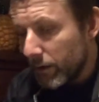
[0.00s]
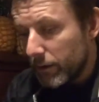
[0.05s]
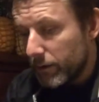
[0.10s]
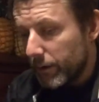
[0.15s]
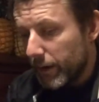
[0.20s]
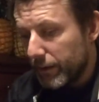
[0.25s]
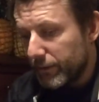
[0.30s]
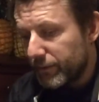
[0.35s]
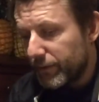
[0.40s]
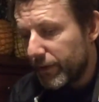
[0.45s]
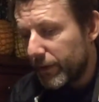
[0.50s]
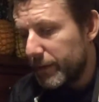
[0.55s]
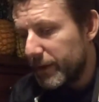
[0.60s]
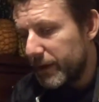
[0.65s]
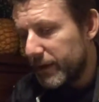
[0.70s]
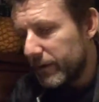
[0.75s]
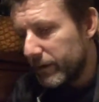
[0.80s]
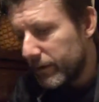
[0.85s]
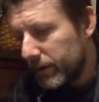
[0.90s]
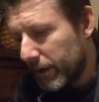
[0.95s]
Then, I
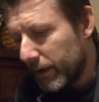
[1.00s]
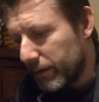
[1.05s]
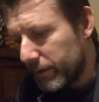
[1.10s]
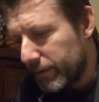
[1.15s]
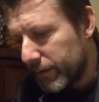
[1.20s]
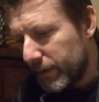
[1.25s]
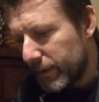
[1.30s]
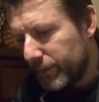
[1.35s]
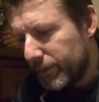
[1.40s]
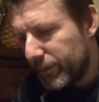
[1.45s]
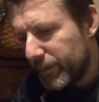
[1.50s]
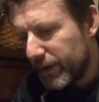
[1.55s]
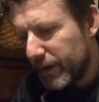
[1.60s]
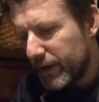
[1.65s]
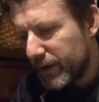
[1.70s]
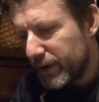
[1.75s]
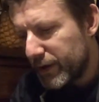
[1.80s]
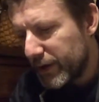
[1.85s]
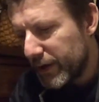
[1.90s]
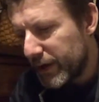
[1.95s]
mean, you know, you think
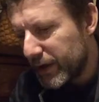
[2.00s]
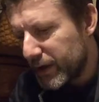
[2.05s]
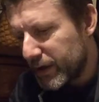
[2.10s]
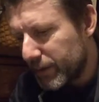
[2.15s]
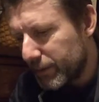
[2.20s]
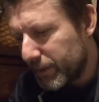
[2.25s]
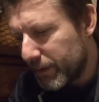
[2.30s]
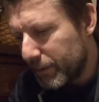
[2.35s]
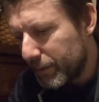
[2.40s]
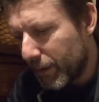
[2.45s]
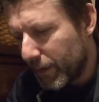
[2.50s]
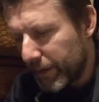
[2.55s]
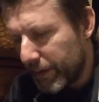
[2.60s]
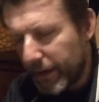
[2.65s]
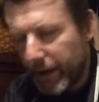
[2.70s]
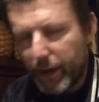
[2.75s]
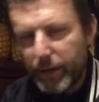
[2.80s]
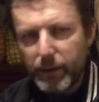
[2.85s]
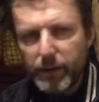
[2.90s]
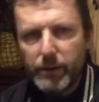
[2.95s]
you'd have seen something by
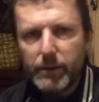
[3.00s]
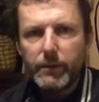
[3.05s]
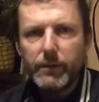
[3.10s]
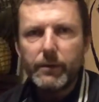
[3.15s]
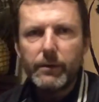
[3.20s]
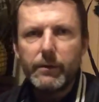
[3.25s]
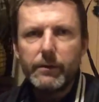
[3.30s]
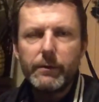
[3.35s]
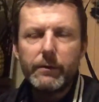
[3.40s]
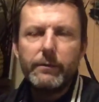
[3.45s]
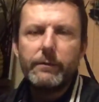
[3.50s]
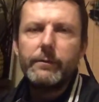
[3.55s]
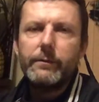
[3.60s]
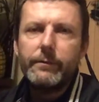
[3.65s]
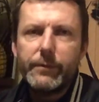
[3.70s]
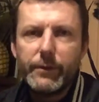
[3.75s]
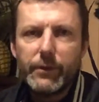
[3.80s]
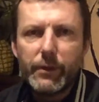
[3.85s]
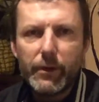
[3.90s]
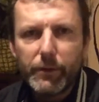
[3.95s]
now.
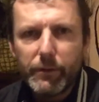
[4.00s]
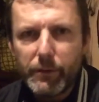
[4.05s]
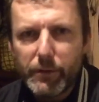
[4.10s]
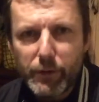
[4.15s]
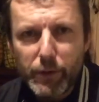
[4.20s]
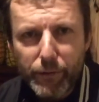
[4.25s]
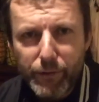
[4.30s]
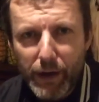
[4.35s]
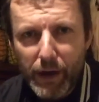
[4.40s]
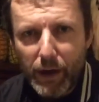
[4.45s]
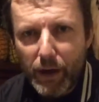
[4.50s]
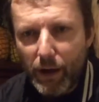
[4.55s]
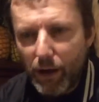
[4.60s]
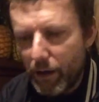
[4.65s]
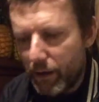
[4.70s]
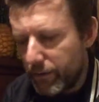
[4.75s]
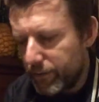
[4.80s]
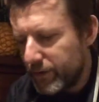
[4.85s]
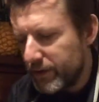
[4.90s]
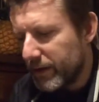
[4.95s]
There's nothing
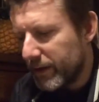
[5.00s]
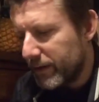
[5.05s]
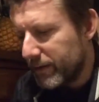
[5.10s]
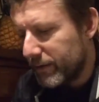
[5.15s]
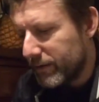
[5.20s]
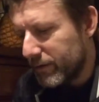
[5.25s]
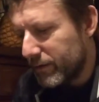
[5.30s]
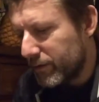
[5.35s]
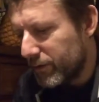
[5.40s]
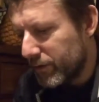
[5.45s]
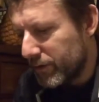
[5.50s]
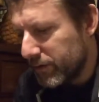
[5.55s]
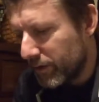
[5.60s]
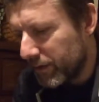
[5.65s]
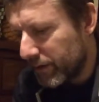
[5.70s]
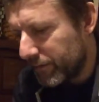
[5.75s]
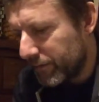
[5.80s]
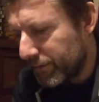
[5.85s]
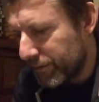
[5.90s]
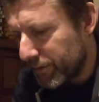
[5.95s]
alive, is there? It's just
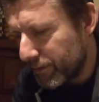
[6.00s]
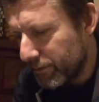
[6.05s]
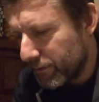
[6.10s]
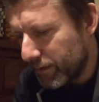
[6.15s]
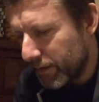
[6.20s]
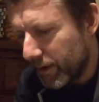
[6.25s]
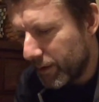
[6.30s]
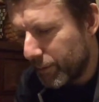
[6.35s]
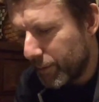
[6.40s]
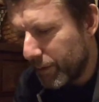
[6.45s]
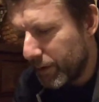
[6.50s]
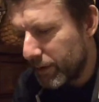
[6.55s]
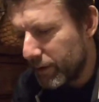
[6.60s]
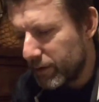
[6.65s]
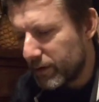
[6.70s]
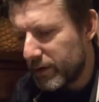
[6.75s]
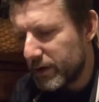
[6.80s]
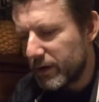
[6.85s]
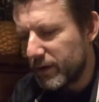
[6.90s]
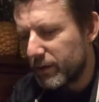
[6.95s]
looking for... but look
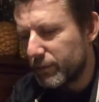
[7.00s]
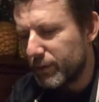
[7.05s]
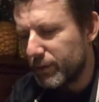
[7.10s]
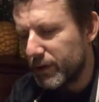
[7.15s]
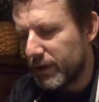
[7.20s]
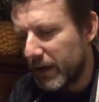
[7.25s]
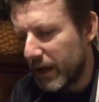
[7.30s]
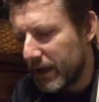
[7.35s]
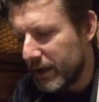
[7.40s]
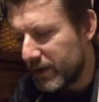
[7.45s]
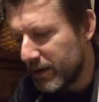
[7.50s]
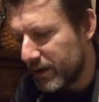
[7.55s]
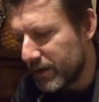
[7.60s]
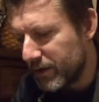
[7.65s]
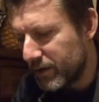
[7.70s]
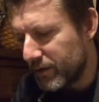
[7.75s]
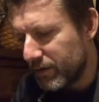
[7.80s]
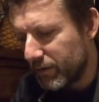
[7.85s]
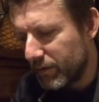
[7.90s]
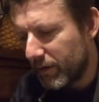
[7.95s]
to see some
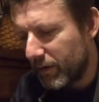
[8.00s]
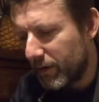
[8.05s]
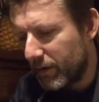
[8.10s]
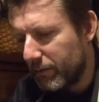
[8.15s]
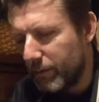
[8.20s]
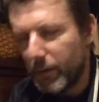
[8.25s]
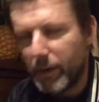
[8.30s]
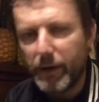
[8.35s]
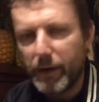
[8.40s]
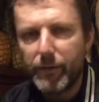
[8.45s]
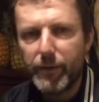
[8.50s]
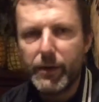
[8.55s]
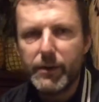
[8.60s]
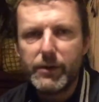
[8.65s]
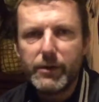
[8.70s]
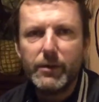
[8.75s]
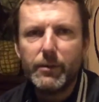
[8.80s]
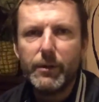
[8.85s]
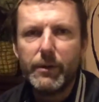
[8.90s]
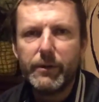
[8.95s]
skeletons or like whatever.
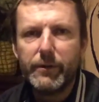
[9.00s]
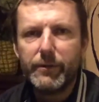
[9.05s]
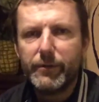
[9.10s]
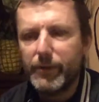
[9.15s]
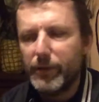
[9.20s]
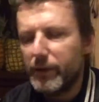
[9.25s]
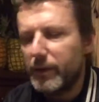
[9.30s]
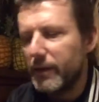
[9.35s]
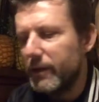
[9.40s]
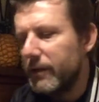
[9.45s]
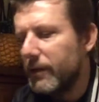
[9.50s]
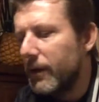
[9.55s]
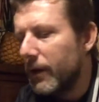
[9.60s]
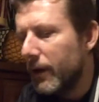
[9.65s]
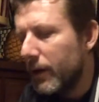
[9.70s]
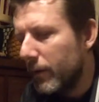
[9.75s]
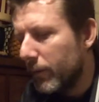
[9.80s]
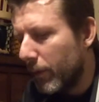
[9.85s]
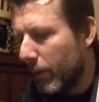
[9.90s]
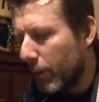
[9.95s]
See what the fucking...
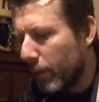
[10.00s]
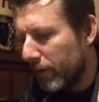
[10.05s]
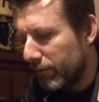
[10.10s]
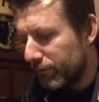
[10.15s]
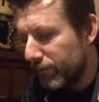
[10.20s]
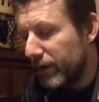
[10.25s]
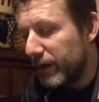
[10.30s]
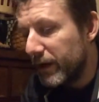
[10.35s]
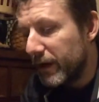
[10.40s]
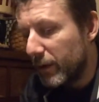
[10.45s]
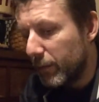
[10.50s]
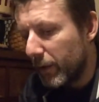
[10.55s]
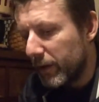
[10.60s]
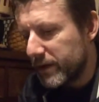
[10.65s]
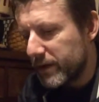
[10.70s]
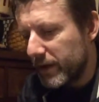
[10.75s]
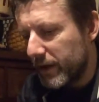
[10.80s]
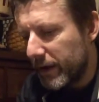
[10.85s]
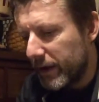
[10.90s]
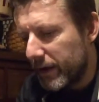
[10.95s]
What really
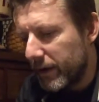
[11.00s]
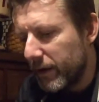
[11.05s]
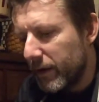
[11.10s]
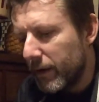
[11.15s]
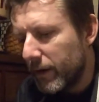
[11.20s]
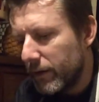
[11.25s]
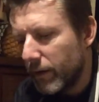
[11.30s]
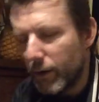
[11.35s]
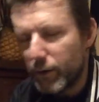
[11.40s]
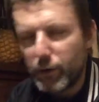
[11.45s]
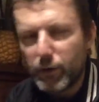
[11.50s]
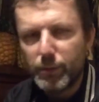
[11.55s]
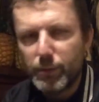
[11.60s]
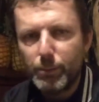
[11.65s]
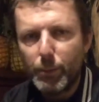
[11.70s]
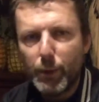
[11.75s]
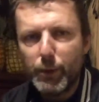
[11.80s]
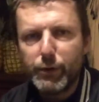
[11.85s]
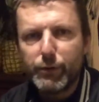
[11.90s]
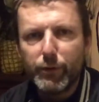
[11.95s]
was there. Not just
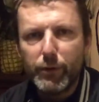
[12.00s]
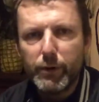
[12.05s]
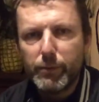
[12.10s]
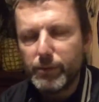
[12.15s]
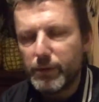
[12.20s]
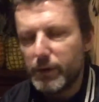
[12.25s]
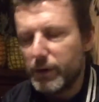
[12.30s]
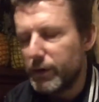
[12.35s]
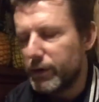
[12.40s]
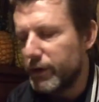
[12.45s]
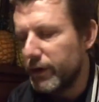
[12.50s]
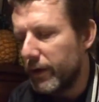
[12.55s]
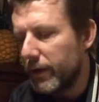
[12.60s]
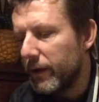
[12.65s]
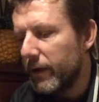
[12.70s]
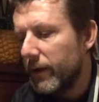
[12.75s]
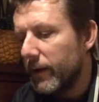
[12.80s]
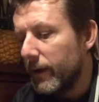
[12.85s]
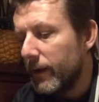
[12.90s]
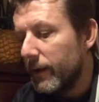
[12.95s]
mushrooms and
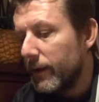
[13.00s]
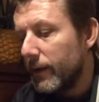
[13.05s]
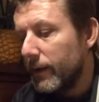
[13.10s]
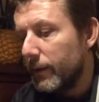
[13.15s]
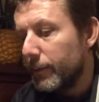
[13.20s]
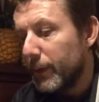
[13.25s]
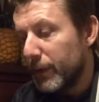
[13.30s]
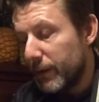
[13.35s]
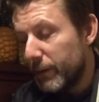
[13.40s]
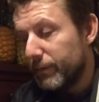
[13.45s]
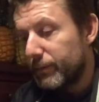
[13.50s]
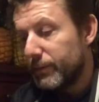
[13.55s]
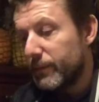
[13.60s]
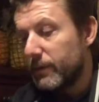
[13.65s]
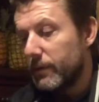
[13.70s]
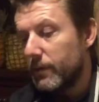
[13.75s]
shit. But